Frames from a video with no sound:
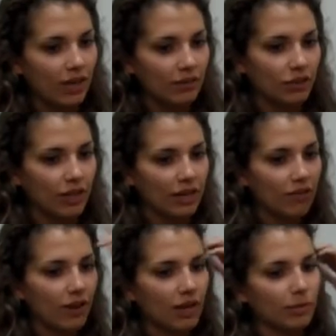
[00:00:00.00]
heavy chain
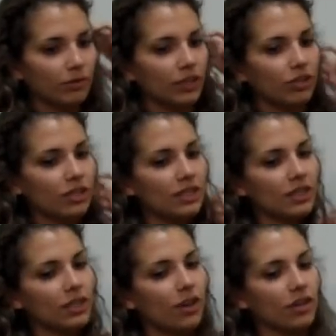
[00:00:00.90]
variable region is
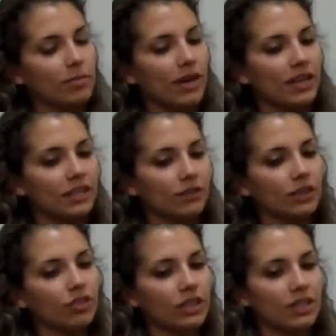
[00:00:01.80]
encoded by
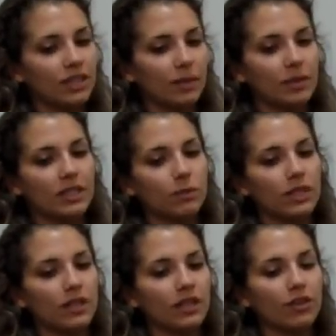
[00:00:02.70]
different gene segments
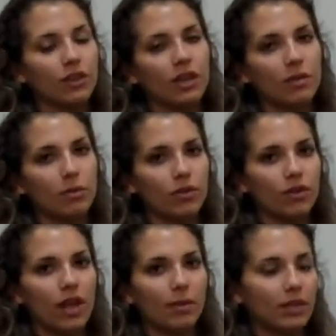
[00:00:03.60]
within the
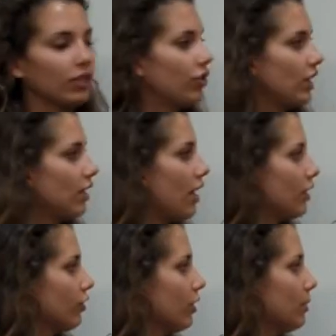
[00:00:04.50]
immunoglobulin gene on
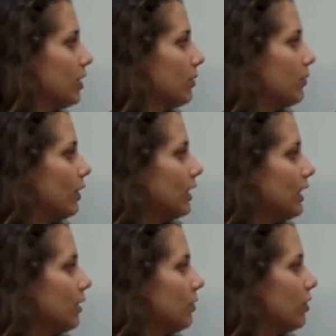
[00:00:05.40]
chromosome
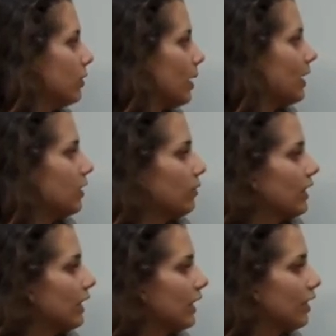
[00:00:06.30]
14, which is what is
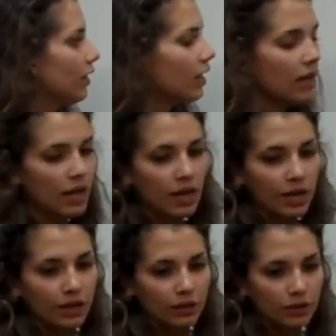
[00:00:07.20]
written here.
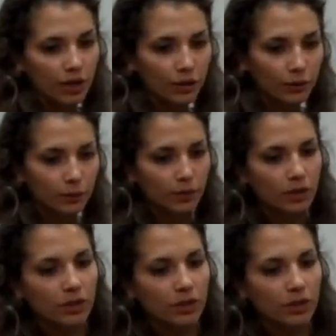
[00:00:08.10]
So